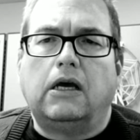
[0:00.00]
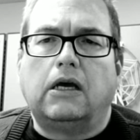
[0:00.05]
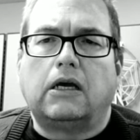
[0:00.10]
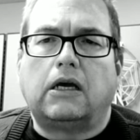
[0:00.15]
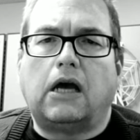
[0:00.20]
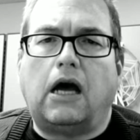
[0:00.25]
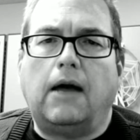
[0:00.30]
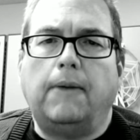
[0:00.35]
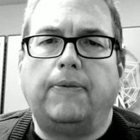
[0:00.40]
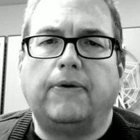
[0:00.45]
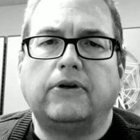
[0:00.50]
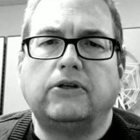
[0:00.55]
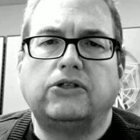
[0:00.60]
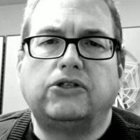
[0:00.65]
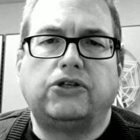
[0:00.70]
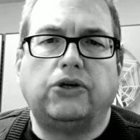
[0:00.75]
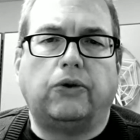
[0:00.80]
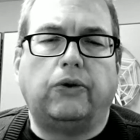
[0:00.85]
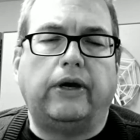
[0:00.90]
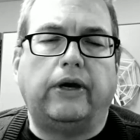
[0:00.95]
Gompers
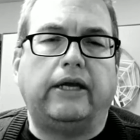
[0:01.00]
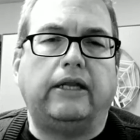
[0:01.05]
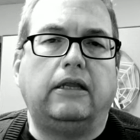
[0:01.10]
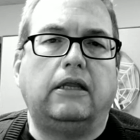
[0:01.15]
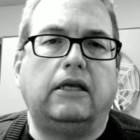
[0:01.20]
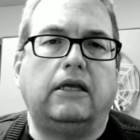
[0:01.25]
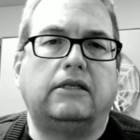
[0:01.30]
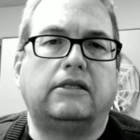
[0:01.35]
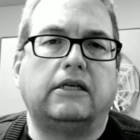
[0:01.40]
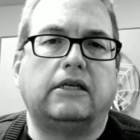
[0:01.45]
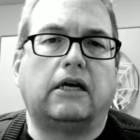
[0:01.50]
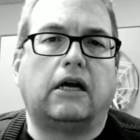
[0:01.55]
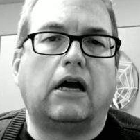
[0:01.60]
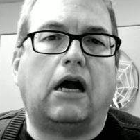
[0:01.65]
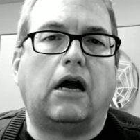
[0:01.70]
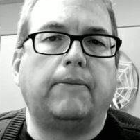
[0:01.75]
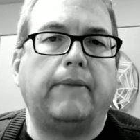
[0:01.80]
joined the Cigar